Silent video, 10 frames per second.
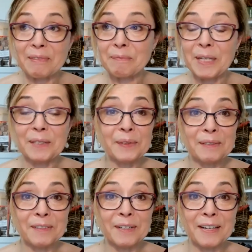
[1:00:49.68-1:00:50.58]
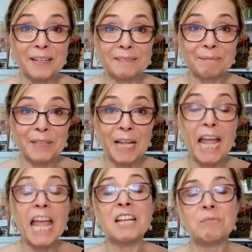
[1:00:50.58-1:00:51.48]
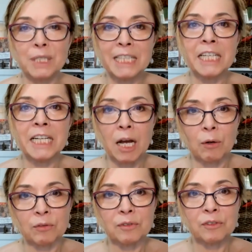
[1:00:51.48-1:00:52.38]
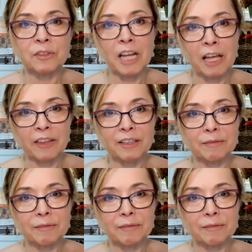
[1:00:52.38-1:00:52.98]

mentally fine, and bleeding out to death.